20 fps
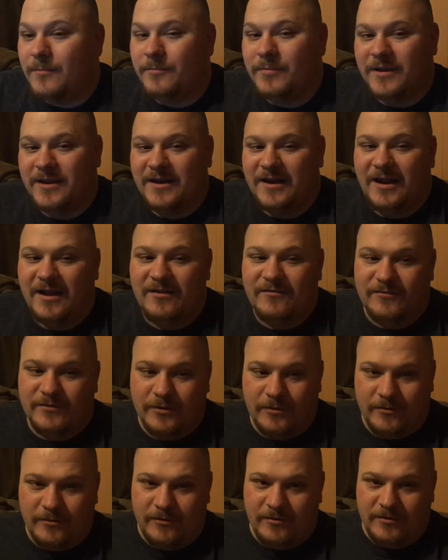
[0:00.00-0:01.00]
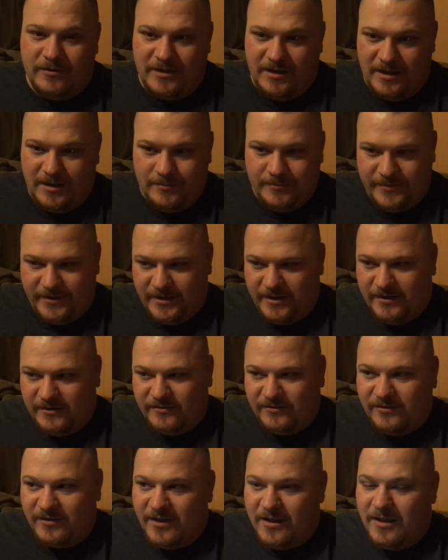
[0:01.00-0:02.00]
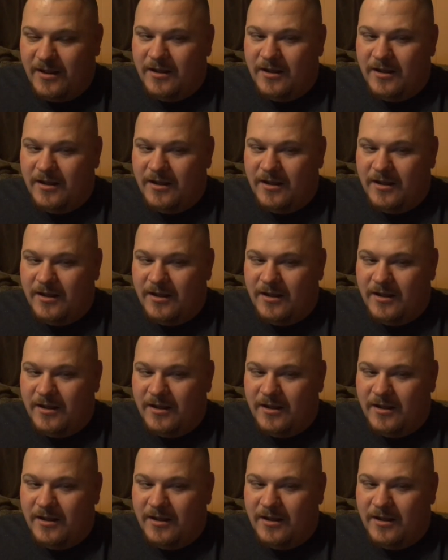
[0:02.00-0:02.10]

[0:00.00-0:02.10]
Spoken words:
bit heavier than the ambulance.